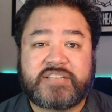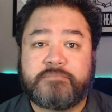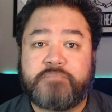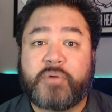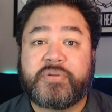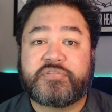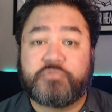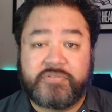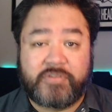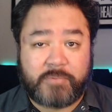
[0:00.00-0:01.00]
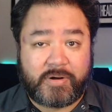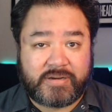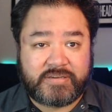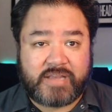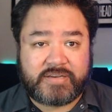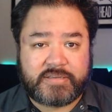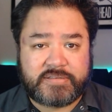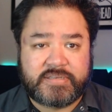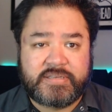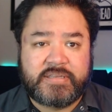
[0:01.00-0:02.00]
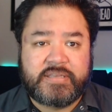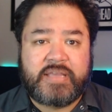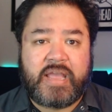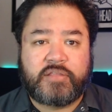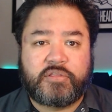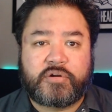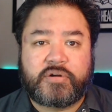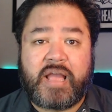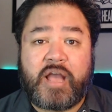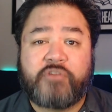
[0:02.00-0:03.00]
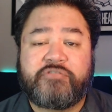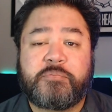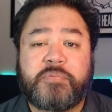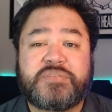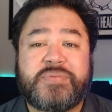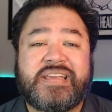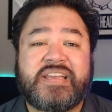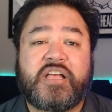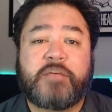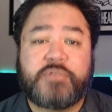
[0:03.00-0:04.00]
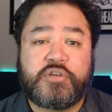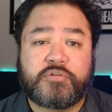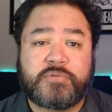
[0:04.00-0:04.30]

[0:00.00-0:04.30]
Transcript: bonus roofing marketing tactics, and learn how Footbridge Media can help you